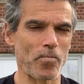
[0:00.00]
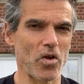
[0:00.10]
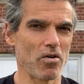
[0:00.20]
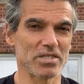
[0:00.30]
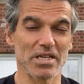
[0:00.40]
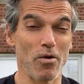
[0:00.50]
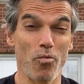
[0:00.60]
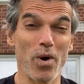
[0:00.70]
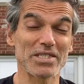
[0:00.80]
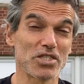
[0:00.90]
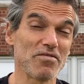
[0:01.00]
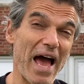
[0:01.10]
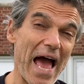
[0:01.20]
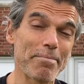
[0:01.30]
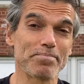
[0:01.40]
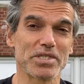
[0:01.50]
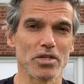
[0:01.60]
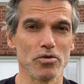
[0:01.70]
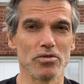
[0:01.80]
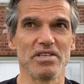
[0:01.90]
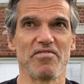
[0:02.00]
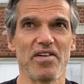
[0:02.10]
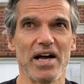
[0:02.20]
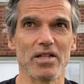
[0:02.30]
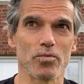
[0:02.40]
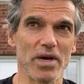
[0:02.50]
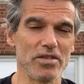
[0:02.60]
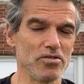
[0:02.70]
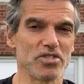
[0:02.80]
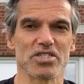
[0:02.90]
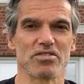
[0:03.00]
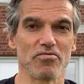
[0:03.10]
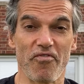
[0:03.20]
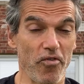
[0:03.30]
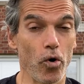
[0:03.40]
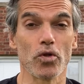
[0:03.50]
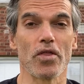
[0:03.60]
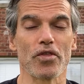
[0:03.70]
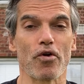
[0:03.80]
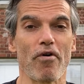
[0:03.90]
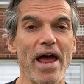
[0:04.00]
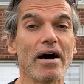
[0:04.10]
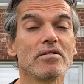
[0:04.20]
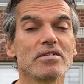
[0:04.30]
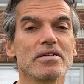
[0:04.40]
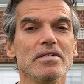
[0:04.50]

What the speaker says: All right, so once you've absolutely failed, where you just fall on the ground,